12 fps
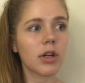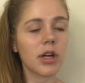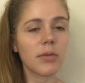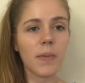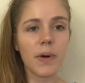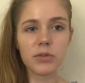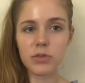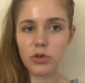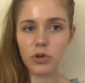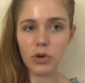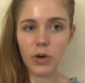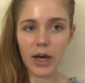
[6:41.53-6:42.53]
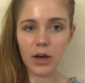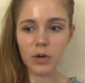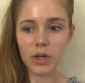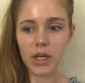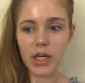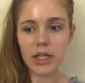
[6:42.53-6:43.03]
am about to go
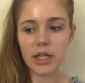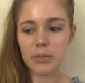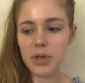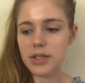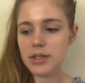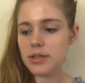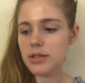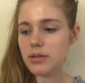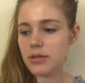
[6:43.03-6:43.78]
out, and I press